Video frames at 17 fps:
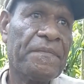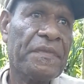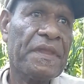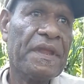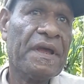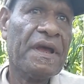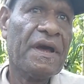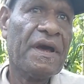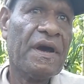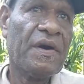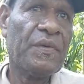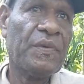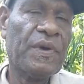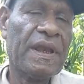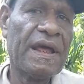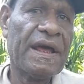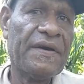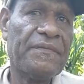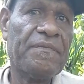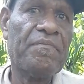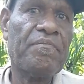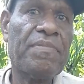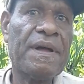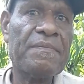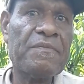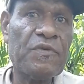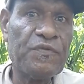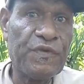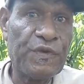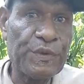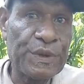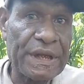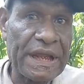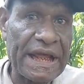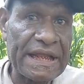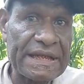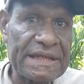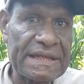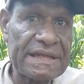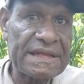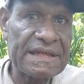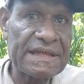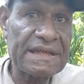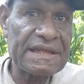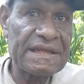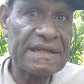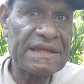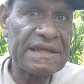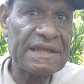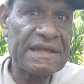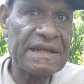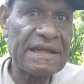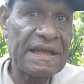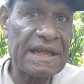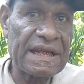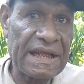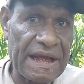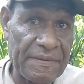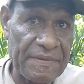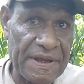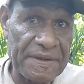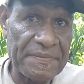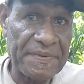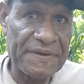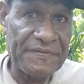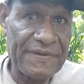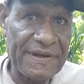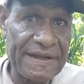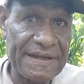I will have bamboo flute dance in Kamanimbit village.